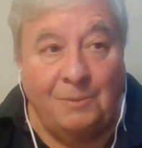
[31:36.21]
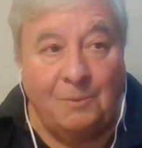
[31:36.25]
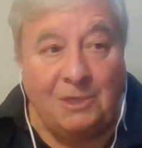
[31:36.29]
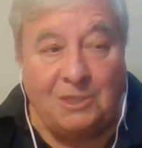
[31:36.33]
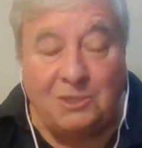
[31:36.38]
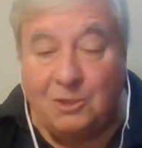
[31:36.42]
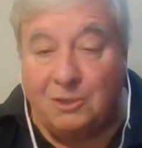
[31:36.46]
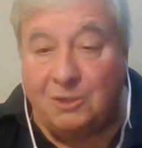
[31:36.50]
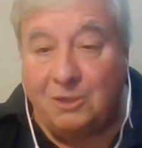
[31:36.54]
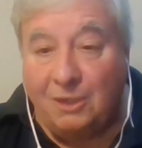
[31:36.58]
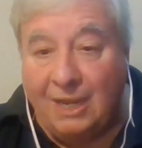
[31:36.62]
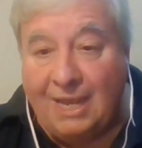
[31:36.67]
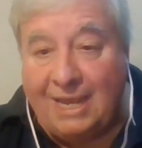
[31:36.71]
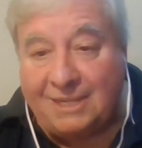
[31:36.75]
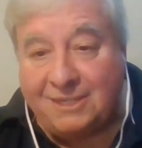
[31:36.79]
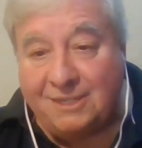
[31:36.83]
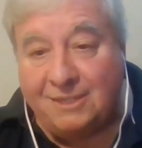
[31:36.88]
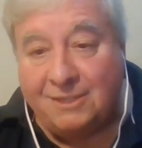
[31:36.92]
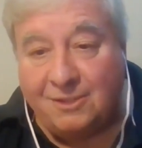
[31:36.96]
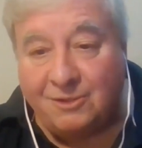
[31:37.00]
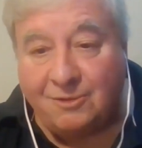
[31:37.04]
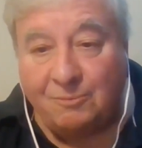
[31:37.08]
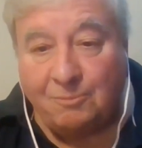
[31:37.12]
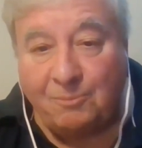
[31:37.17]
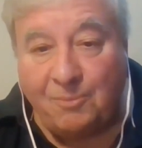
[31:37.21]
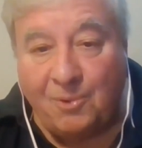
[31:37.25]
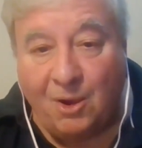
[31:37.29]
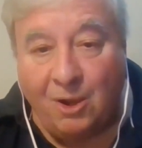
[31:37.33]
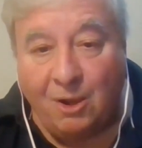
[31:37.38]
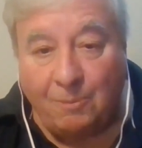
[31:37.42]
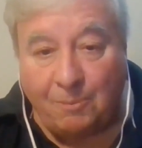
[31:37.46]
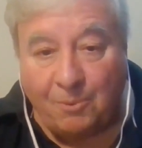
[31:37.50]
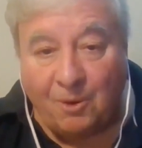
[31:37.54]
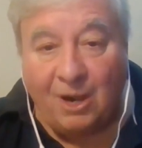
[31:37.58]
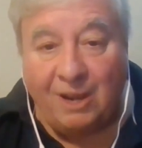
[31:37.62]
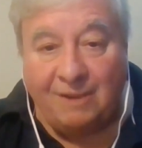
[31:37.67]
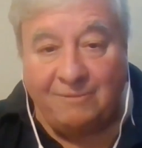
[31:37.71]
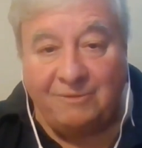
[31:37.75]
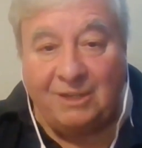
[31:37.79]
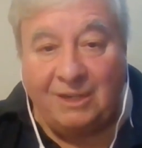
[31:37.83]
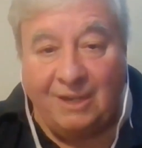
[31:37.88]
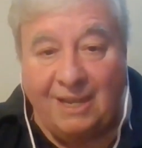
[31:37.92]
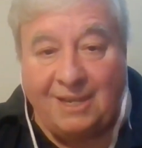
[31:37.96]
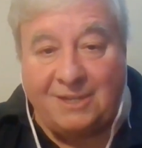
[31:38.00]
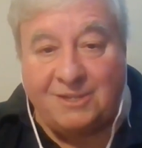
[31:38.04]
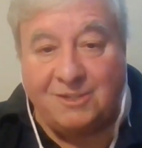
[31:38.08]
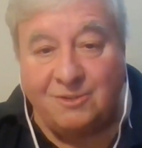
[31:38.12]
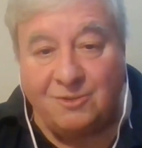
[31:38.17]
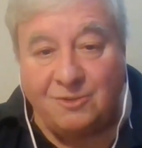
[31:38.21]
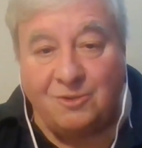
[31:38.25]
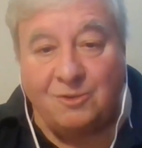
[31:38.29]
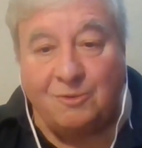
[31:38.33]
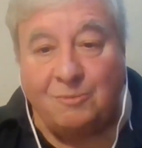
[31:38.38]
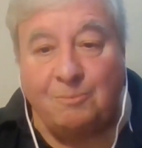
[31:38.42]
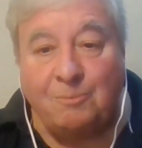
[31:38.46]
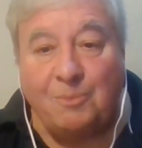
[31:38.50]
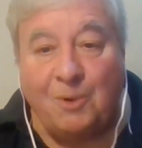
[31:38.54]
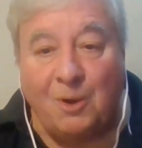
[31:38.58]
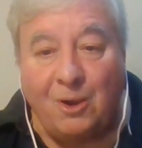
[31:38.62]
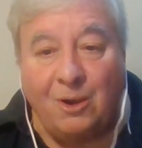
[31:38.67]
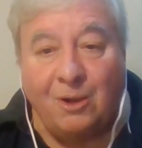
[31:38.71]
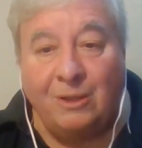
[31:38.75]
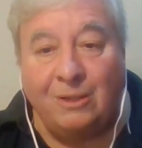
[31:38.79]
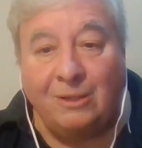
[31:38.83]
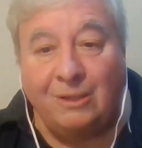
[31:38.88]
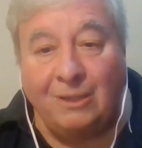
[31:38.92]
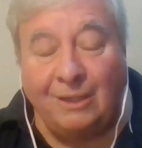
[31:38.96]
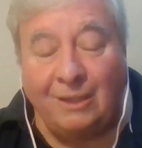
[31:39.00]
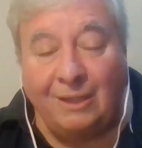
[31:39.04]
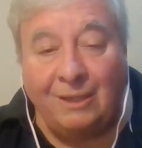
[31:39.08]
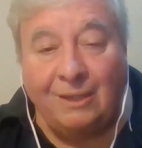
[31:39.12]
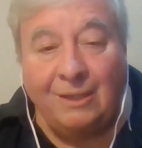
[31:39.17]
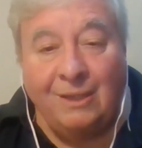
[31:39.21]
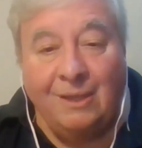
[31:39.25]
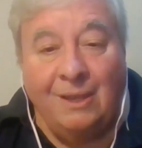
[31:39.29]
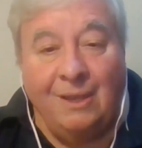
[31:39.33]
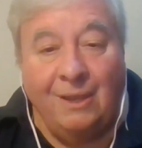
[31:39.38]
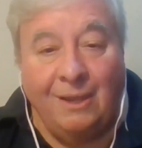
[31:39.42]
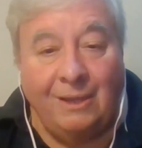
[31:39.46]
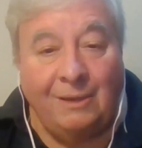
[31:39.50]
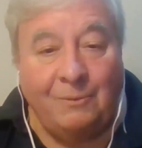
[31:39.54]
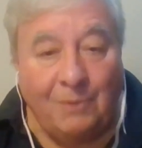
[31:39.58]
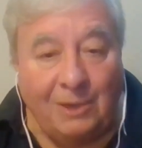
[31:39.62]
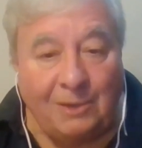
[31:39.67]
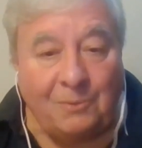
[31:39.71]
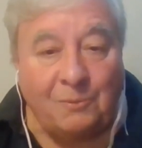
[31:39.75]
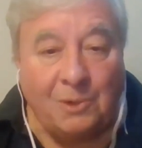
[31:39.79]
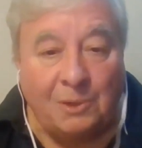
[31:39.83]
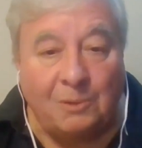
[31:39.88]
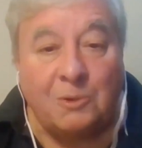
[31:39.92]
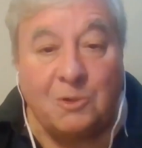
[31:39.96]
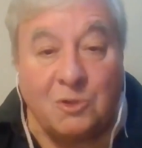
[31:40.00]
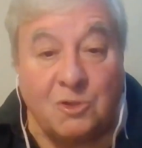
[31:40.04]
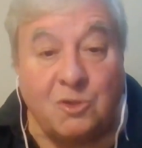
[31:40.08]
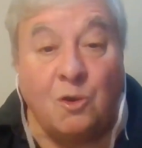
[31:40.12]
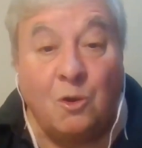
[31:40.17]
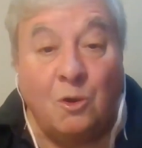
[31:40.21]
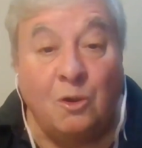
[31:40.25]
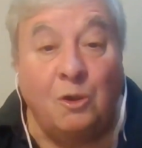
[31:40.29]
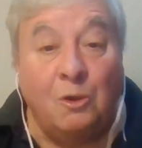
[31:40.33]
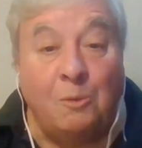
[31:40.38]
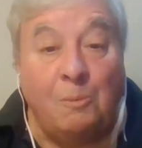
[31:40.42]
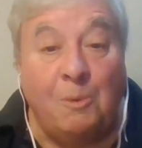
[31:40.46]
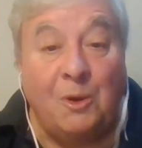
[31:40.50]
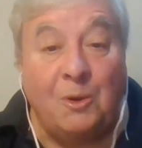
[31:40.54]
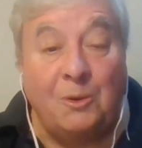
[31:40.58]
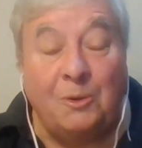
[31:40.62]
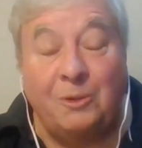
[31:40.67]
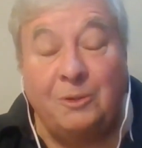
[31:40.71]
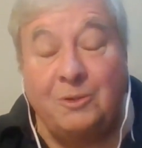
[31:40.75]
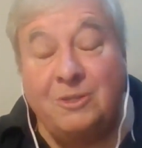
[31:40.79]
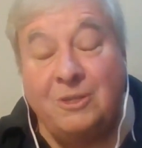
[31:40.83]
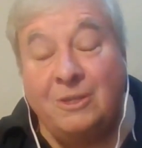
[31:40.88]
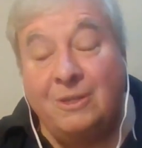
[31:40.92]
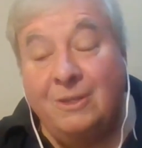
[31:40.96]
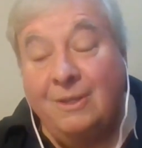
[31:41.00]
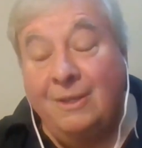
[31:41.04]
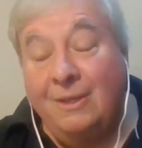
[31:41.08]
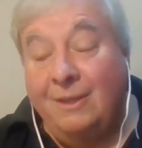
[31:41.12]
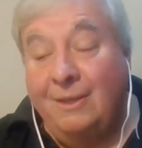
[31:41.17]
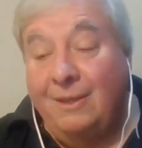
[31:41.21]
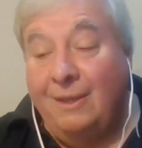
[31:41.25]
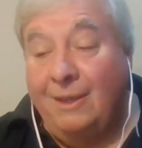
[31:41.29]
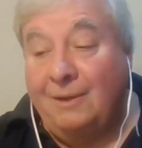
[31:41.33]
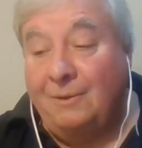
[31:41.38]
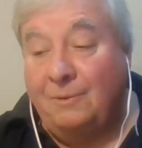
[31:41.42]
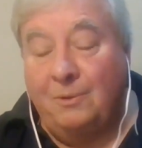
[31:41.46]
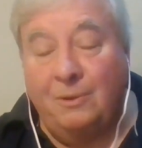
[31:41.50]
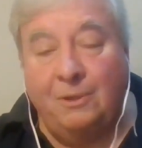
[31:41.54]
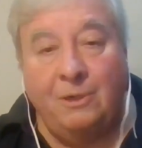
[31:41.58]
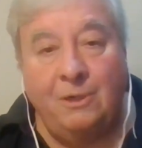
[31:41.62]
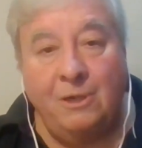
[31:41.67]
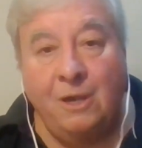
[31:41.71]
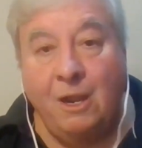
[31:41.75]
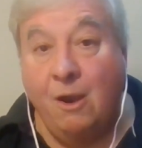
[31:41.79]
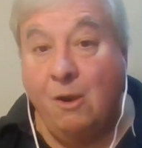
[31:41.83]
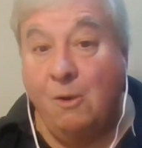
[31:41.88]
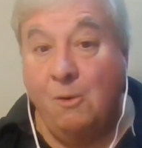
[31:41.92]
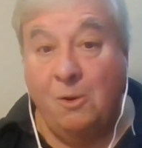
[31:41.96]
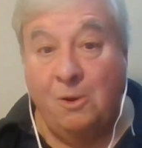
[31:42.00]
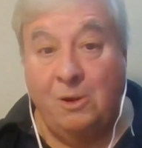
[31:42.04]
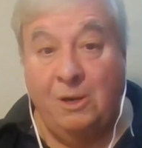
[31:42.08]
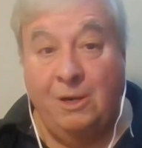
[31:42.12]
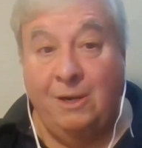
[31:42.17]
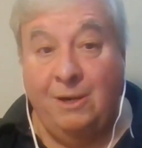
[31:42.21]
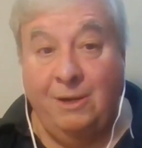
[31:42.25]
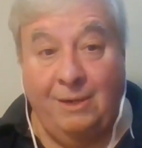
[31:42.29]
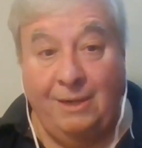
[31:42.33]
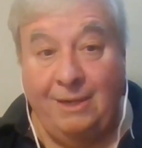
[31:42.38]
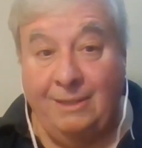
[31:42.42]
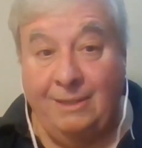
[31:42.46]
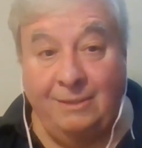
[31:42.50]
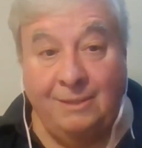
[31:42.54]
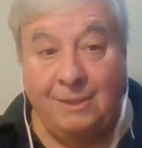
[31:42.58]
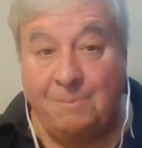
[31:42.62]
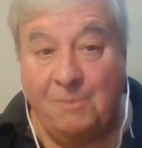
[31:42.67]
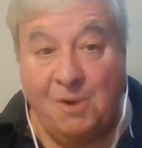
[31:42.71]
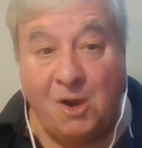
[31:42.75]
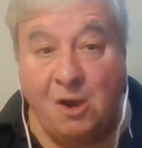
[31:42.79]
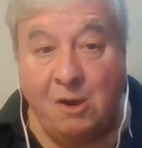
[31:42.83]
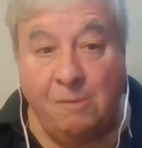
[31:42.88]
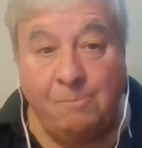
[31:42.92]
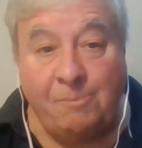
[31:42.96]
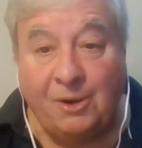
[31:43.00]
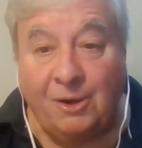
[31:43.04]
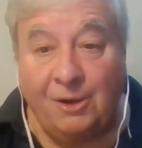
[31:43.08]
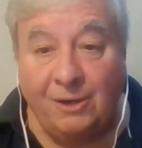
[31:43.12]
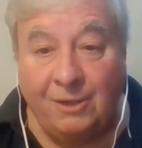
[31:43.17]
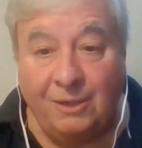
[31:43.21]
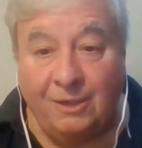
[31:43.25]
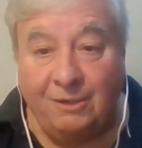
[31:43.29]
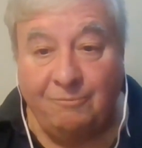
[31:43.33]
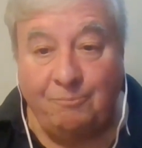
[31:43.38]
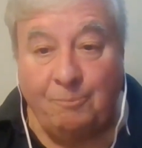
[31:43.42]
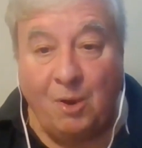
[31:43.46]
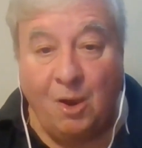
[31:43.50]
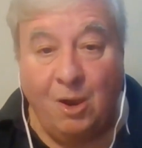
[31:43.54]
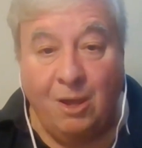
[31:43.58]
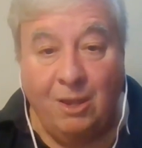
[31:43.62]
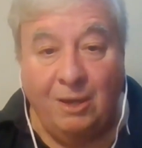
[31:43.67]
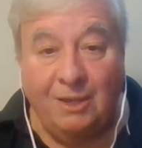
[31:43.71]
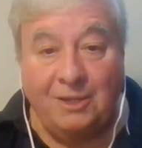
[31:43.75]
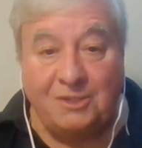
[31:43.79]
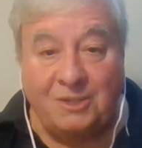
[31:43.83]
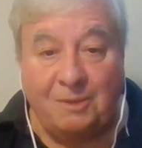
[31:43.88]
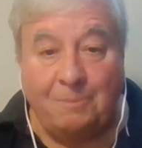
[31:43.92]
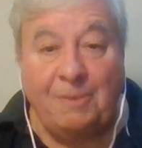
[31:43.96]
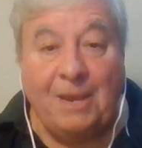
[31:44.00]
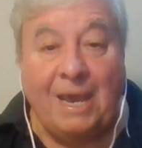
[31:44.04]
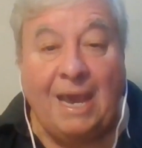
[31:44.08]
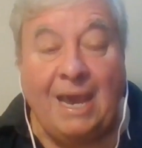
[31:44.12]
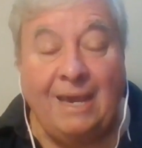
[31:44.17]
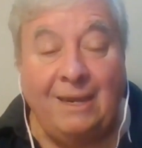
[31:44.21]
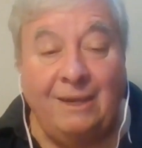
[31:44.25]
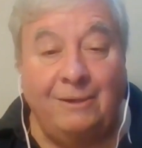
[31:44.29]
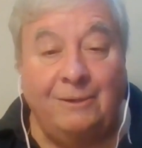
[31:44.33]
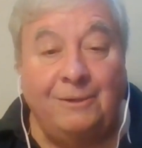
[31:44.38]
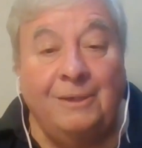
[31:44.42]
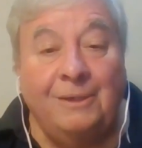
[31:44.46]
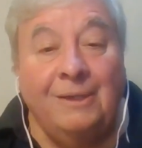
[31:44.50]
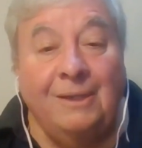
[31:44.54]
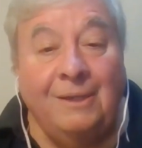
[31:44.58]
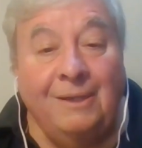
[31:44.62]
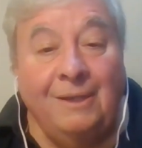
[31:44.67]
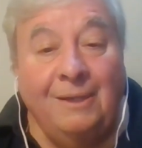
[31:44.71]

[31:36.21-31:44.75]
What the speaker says: we took lessons from Paul, private lessons from Paul, and when we were solo boaters, and we're nowhere in the ballpark of Paul as a paddler.